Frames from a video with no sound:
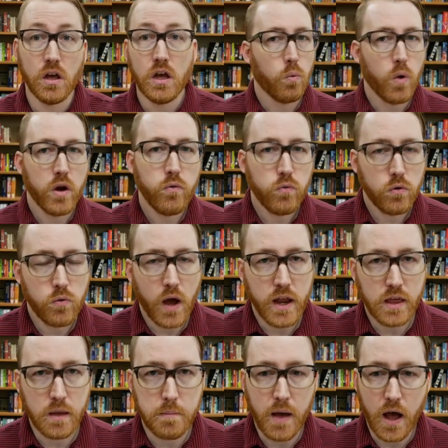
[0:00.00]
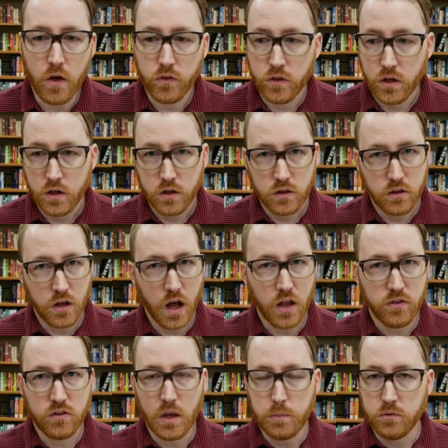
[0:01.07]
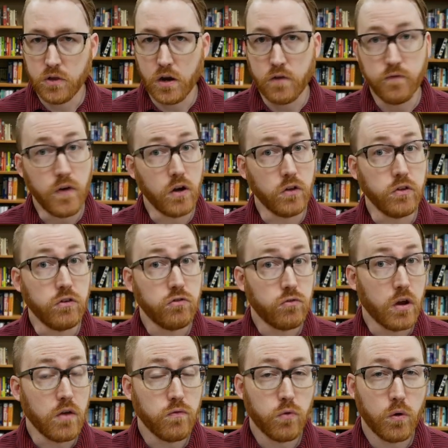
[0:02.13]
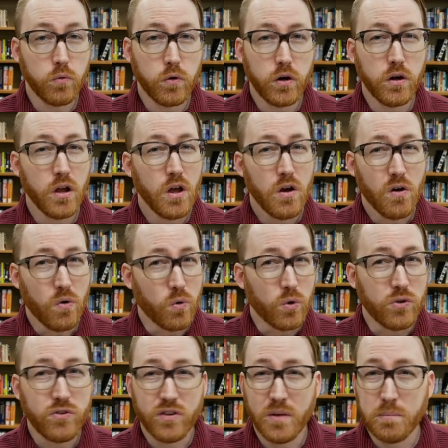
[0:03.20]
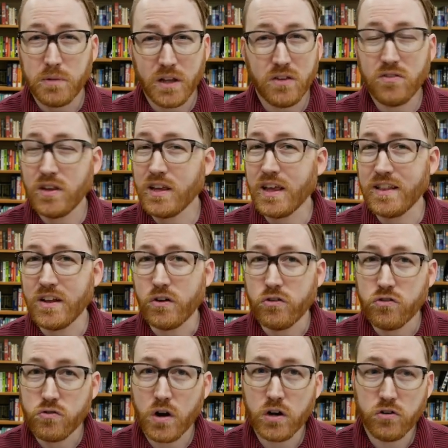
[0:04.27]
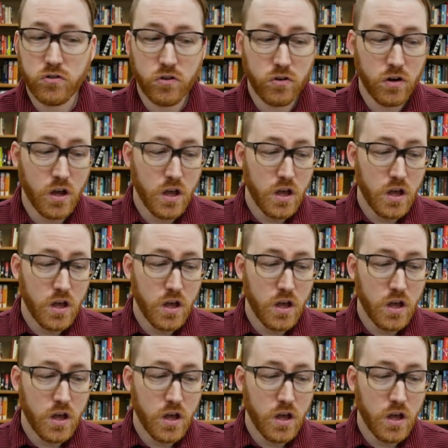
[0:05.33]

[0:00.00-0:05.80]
When we're writing about concepts that are fairly straightforward or simplistic in their structure,